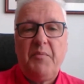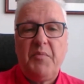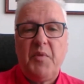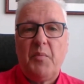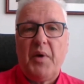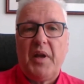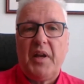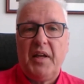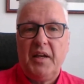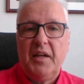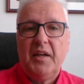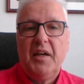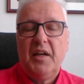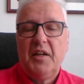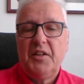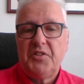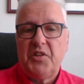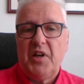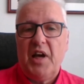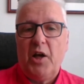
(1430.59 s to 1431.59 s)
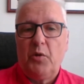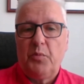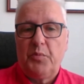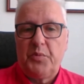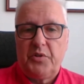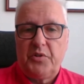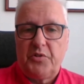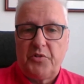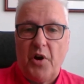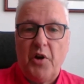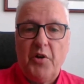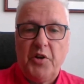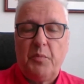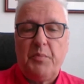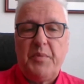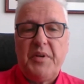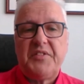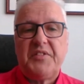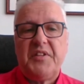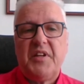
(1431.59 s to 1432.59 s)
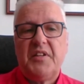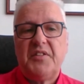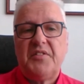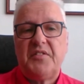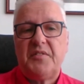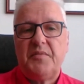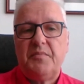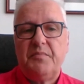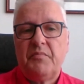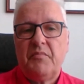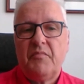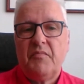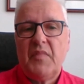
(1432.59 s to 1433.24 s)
claim the money to help grow your business.